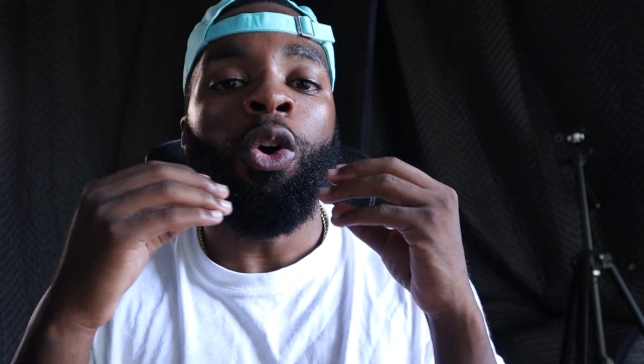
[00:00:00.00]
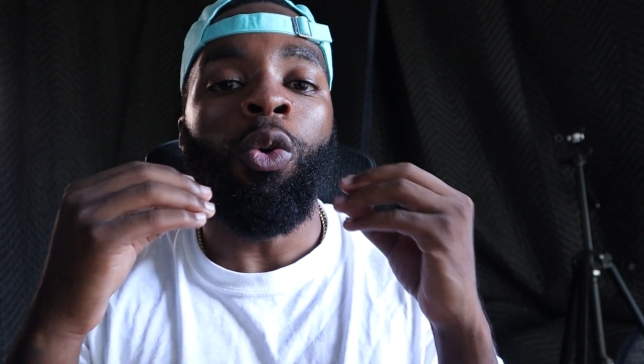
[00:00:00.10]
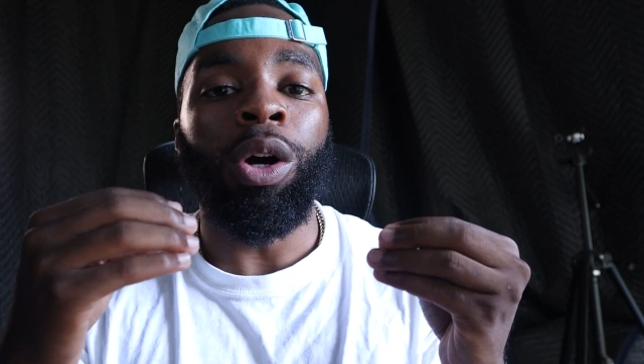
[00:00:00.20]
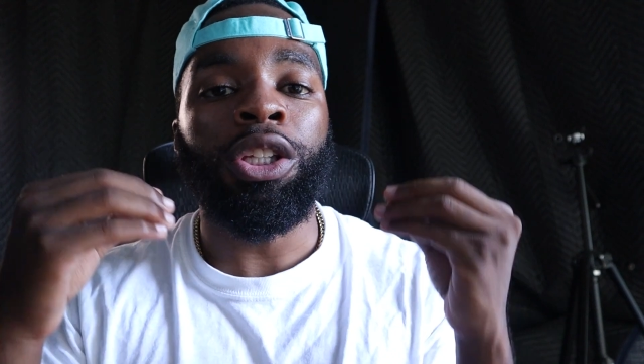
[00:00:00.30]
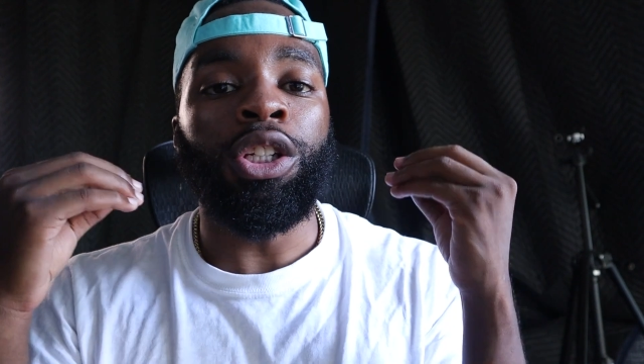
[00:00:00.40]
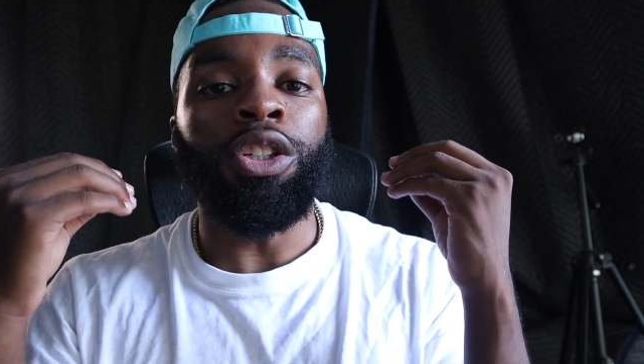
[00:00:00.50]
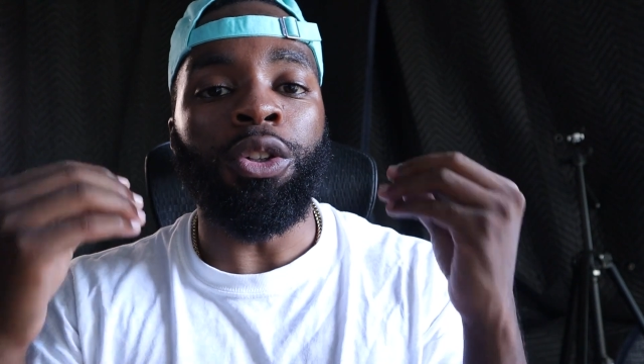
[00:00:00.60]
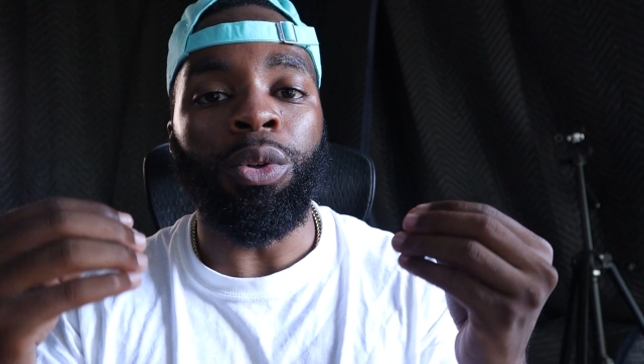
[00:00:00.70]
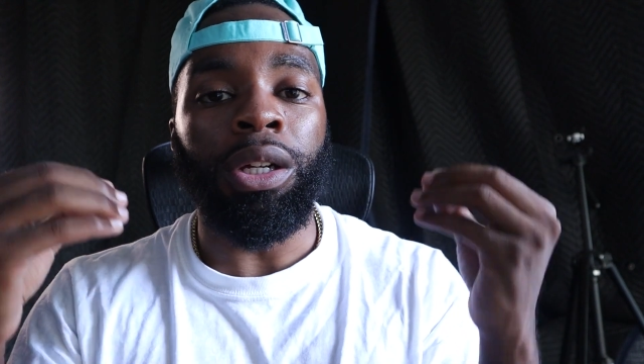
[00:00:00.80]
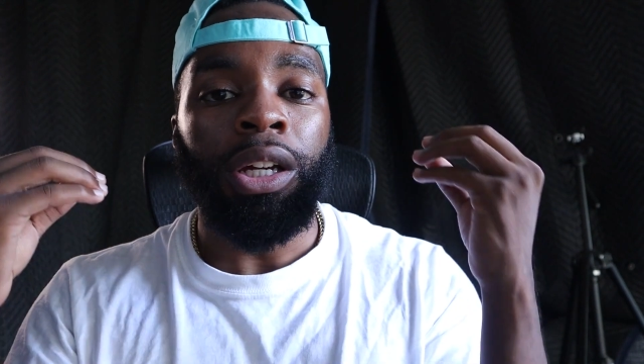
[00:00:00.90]
want to
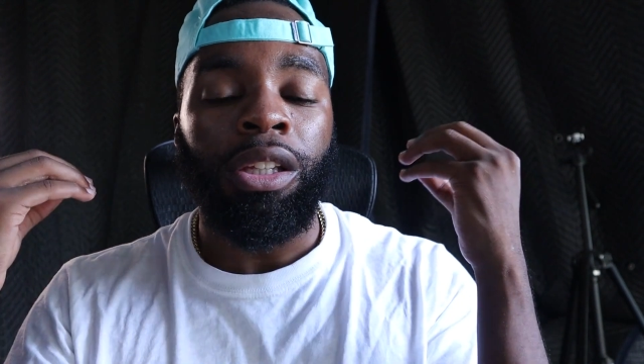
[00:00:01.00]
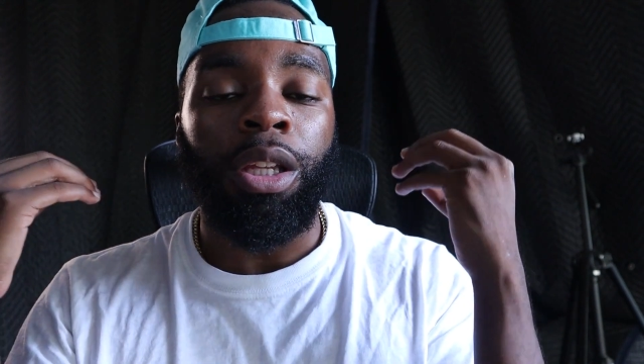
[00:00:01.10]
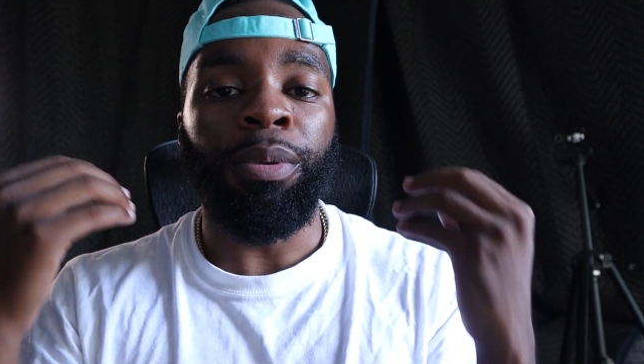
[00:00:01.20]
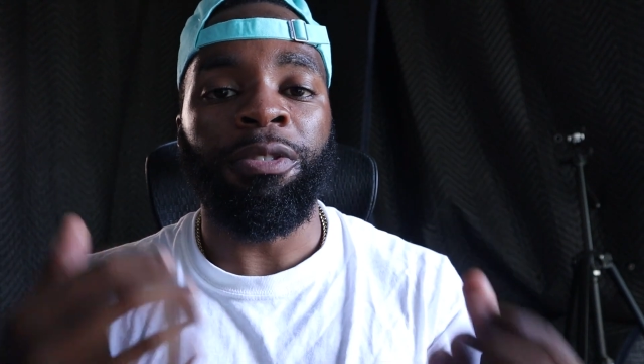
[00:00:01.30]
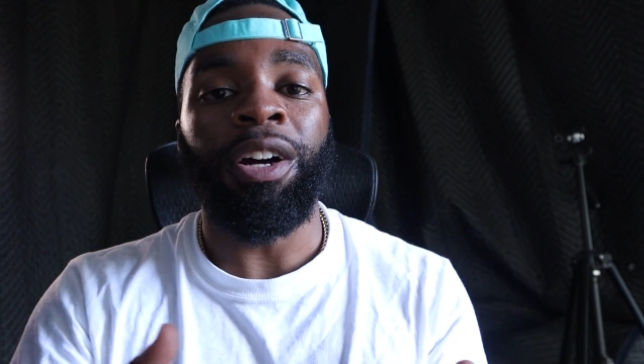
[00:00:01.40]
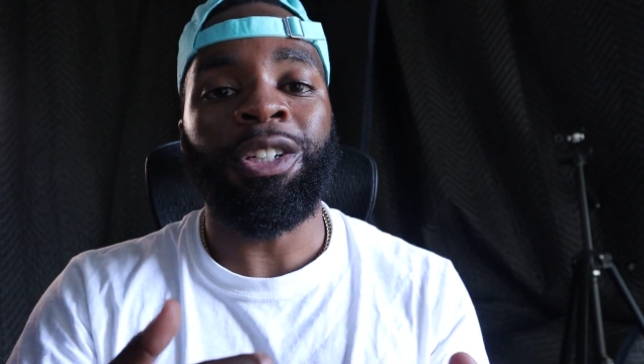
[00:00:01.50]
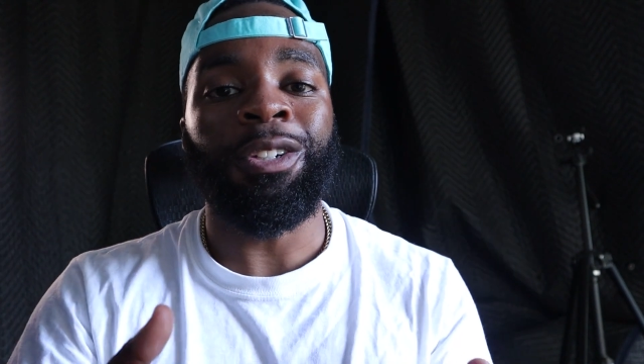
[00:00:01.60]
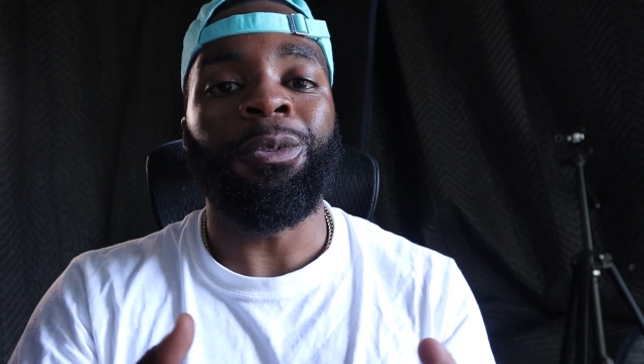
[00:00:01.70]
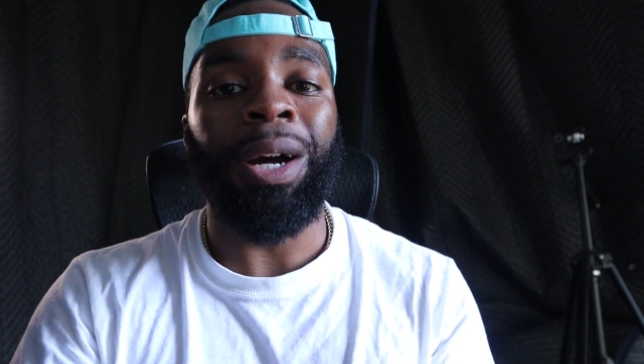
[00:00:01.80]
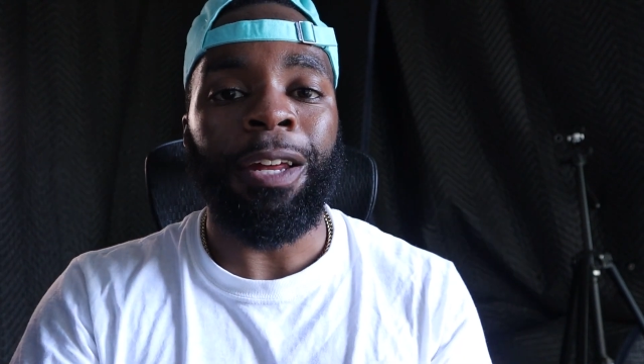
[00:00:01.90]
do it the
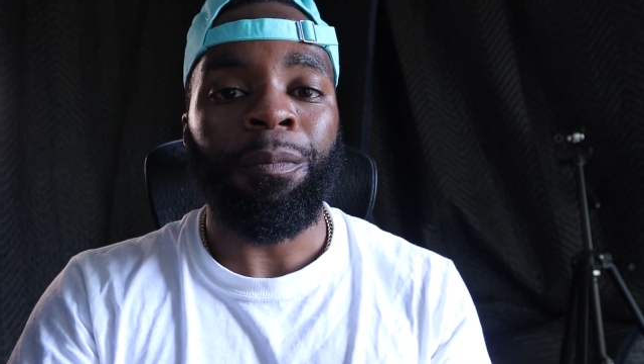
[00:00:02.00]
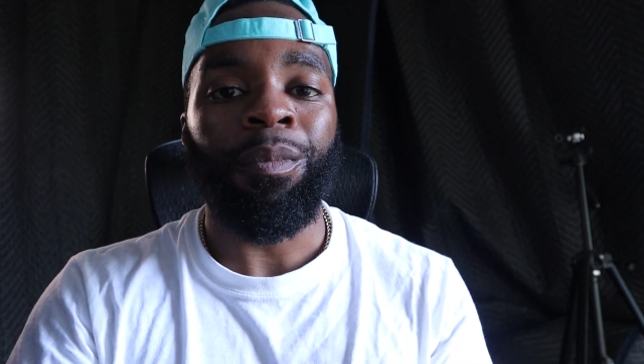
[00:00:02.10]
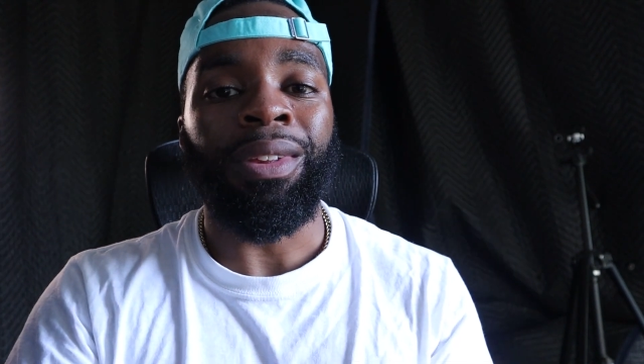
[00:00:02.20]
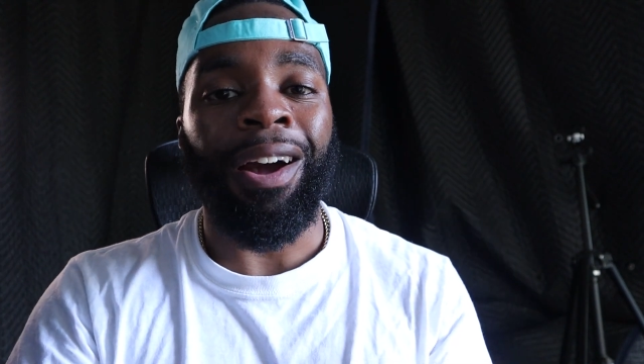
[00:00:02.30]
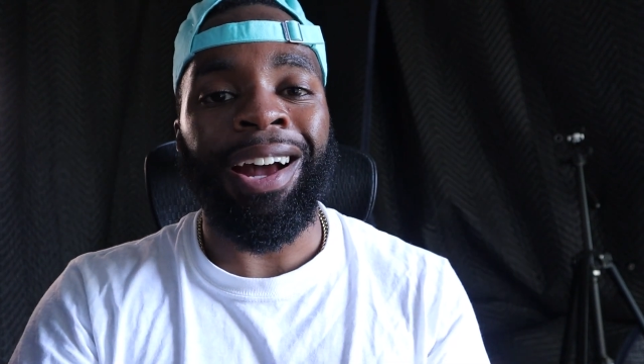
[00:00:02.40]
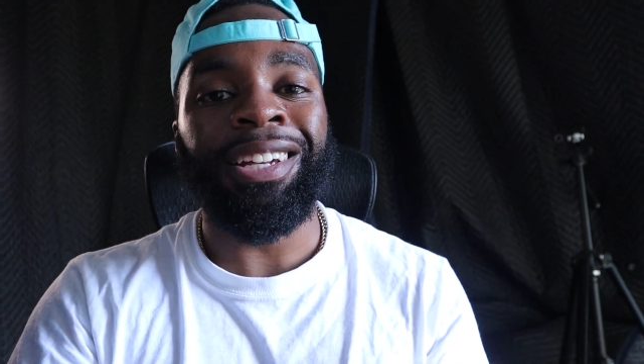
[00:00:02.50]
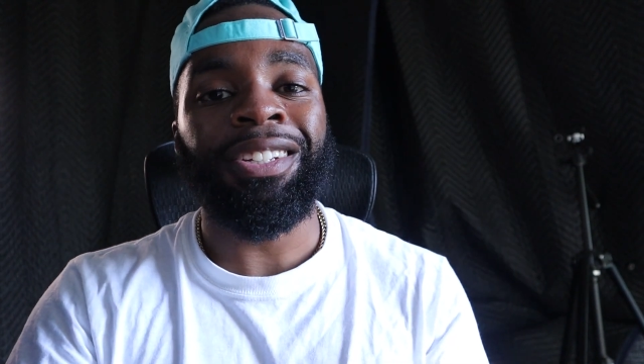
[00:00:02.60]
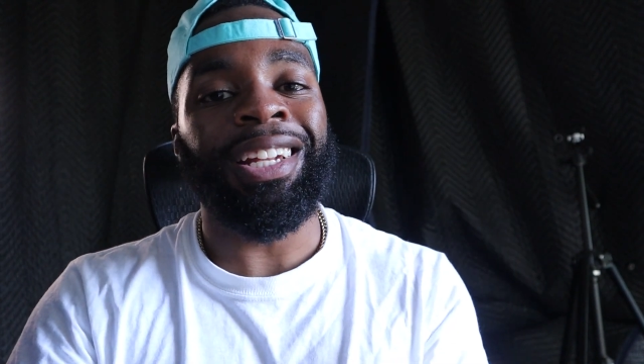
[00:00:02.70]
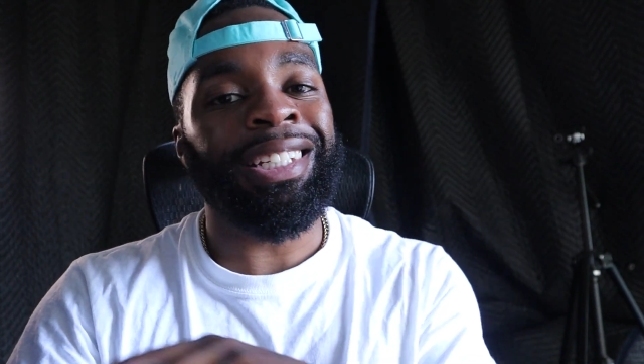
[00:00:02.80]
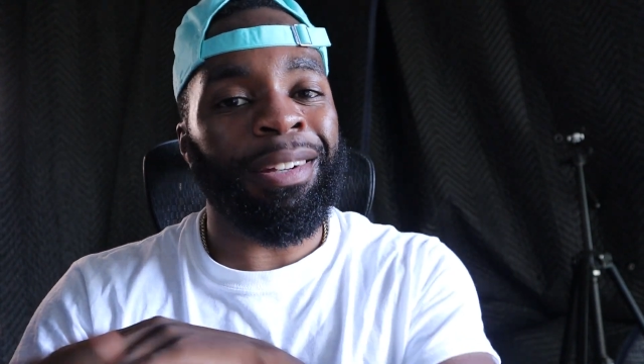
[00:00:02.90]
professional way. All right,
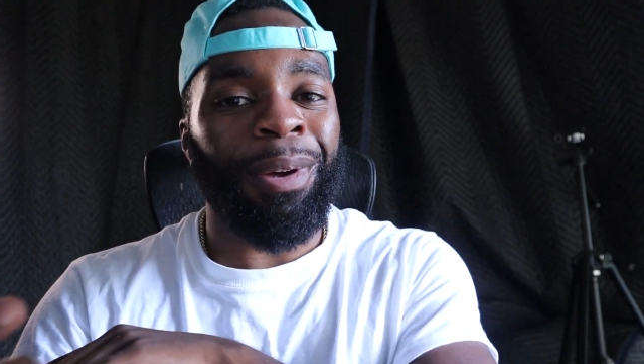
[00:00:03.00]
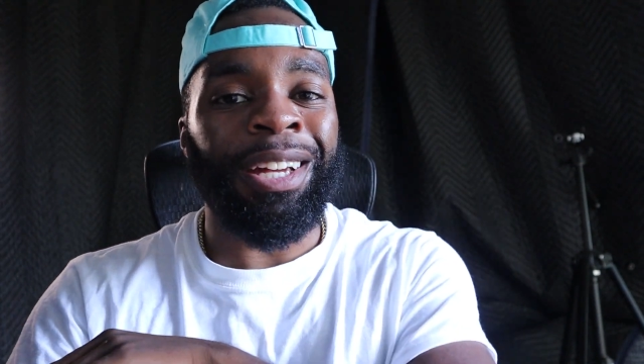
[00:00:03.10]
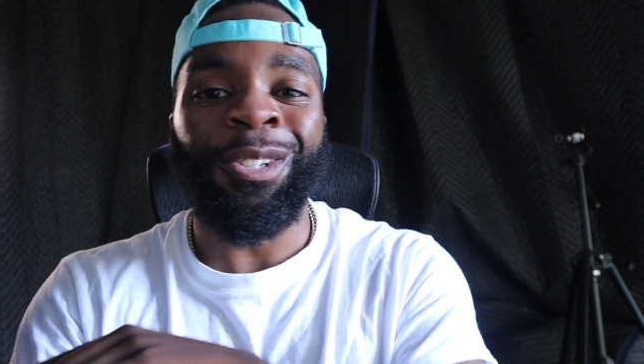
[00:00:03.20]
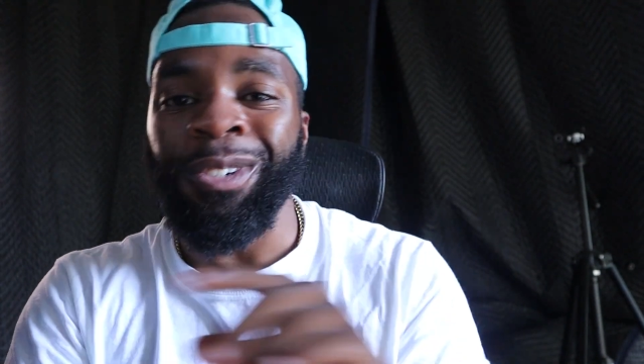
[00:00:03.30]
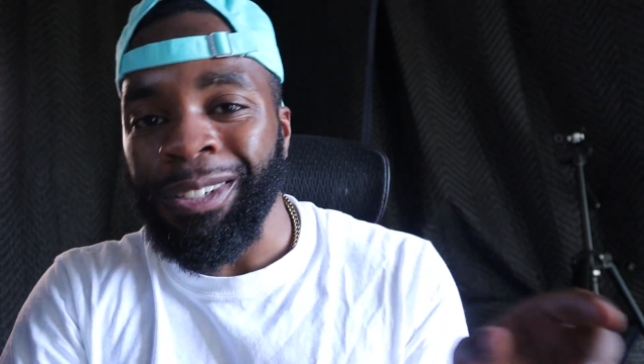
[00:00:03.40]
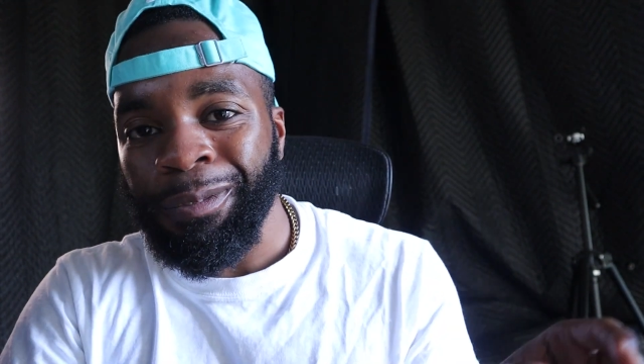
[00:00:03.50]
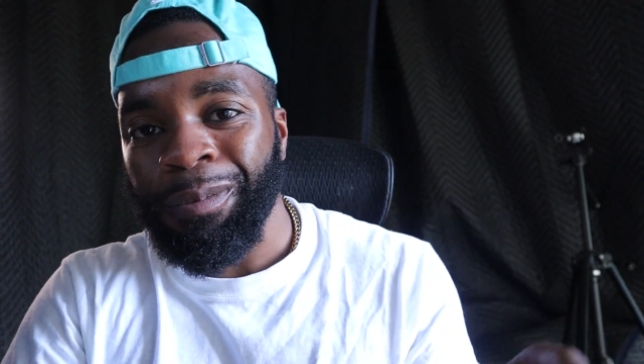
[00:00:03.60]
so let's get back to it.